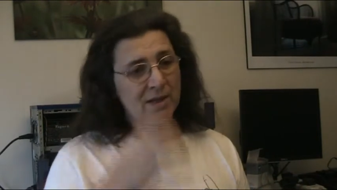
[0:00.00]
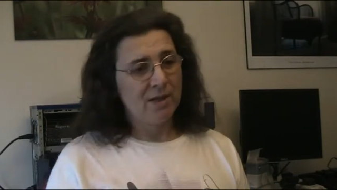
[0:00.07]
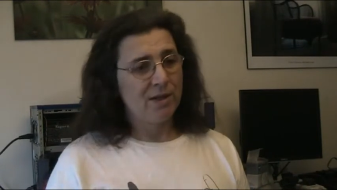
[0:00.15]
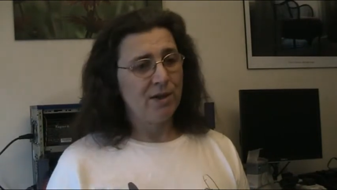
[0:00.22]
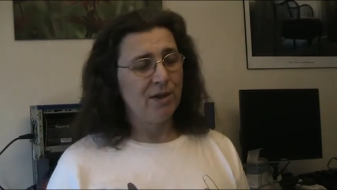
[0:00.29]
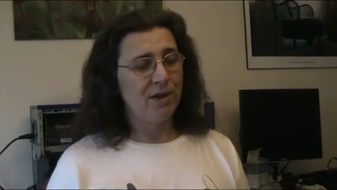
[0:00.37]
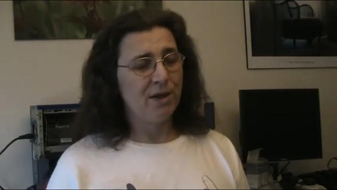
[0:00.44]

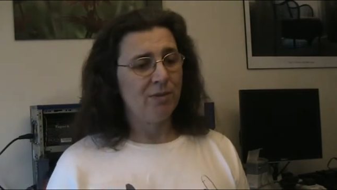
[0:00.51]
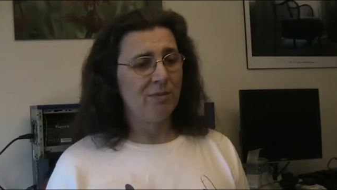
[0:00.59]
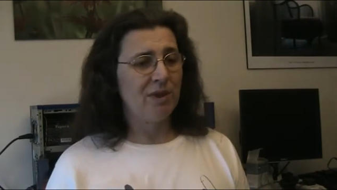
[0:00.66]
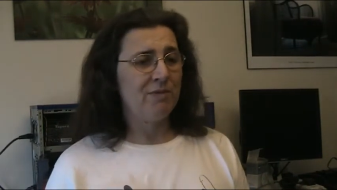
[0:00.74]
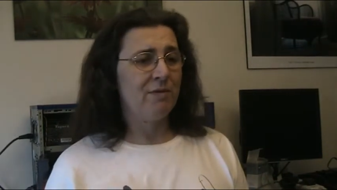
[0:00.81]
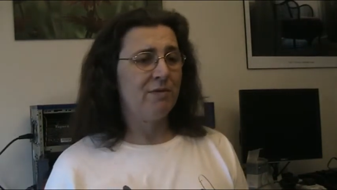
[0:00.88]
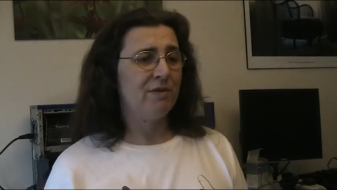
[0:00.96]
So you can't
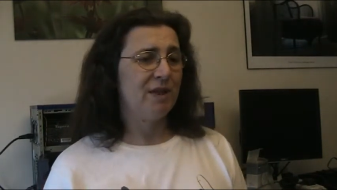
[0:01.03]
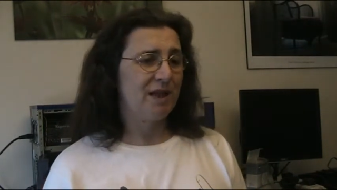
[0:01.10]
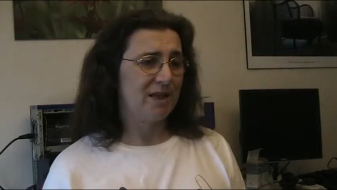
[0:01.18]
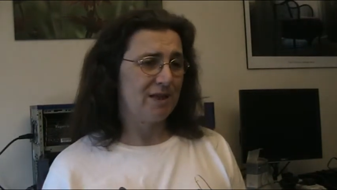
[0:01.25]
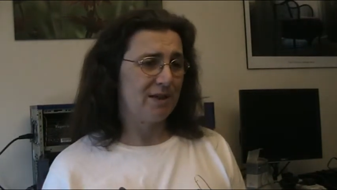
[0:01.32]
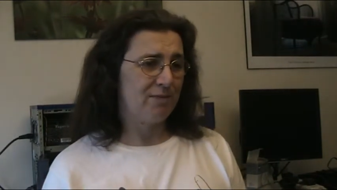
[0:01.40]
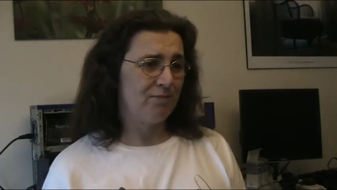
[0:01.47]
blame them for
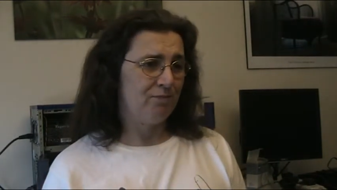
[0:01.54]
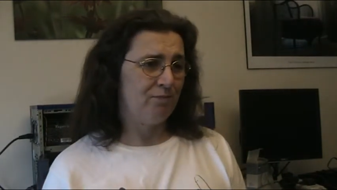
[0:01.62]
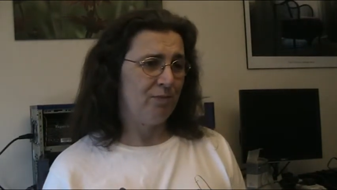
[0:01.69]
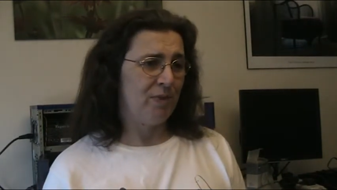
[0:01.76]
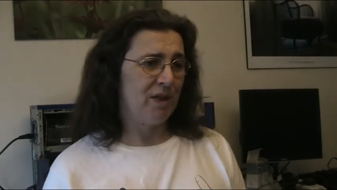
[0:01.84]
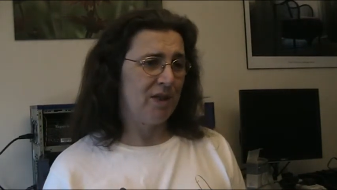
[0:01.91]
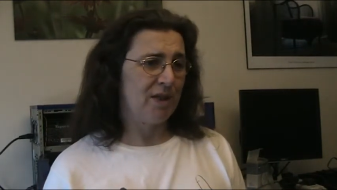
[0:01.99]
that.
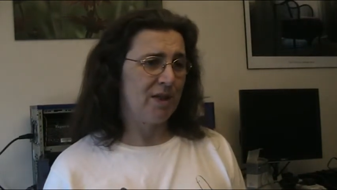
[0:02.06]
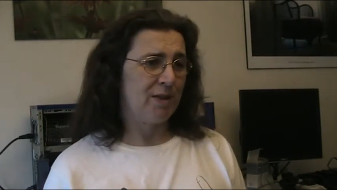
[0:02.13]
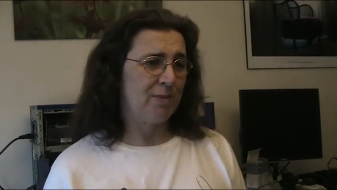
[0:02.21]
But